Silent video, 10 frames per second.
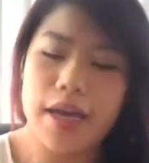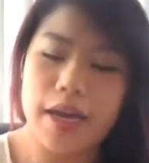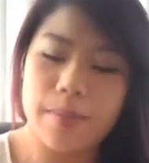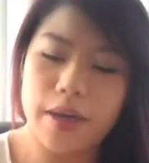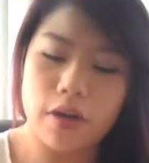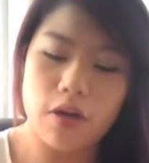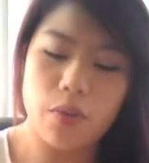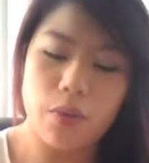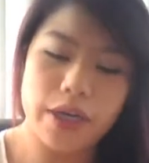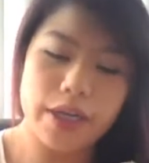I
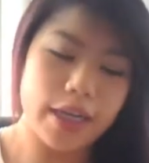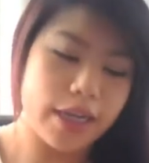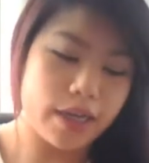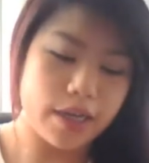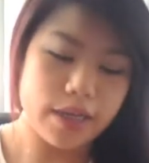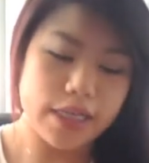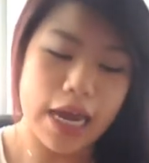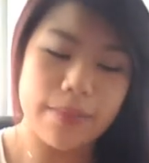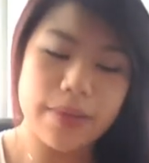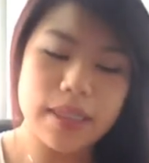got one in
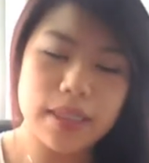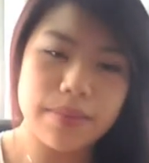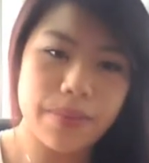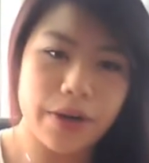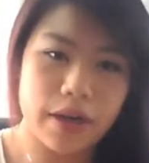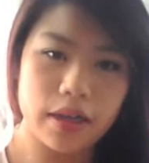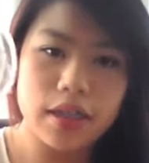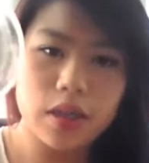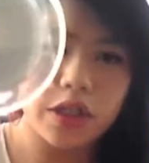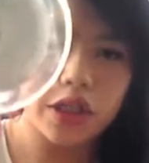Diamonds and Pearls,